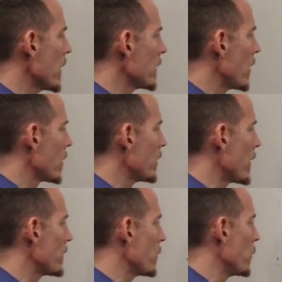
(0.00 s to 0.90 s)
of the unknown
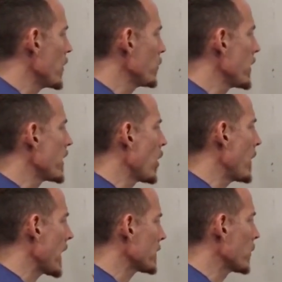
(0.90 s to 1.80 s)
of if when we
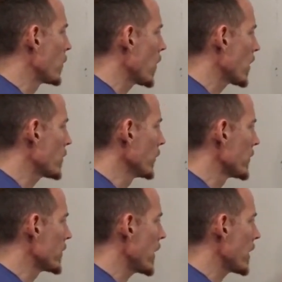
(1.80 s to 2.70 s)
go back to work,
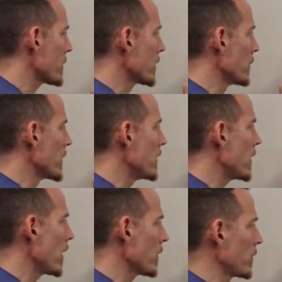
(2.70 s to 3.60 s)
will the job still be
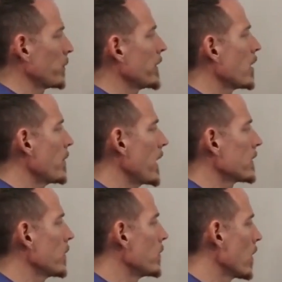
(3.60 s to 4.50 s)
there? When we go
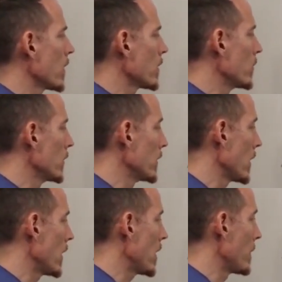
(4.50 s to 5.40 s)
back to work,
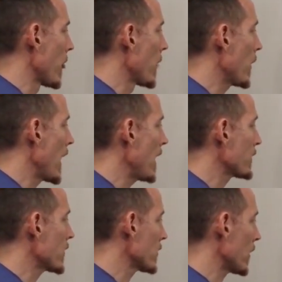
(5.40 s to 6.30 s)
will um, I
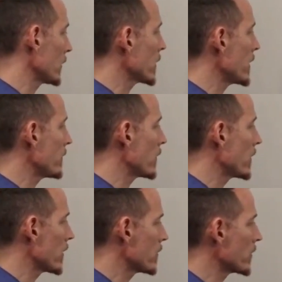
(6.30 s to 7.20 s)
have to start looking for
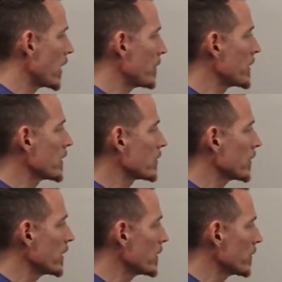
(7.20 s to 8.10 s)
another job because
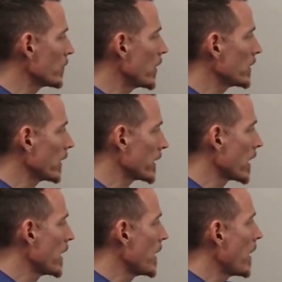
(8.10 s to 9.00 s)
there isn't one?
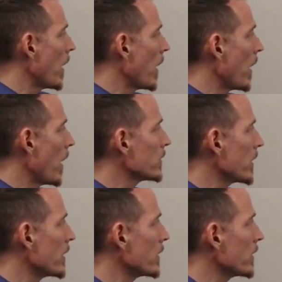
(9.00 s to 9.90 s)
Like all these
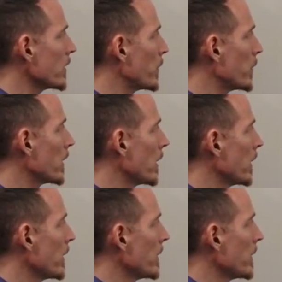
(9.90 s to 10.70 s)
things are big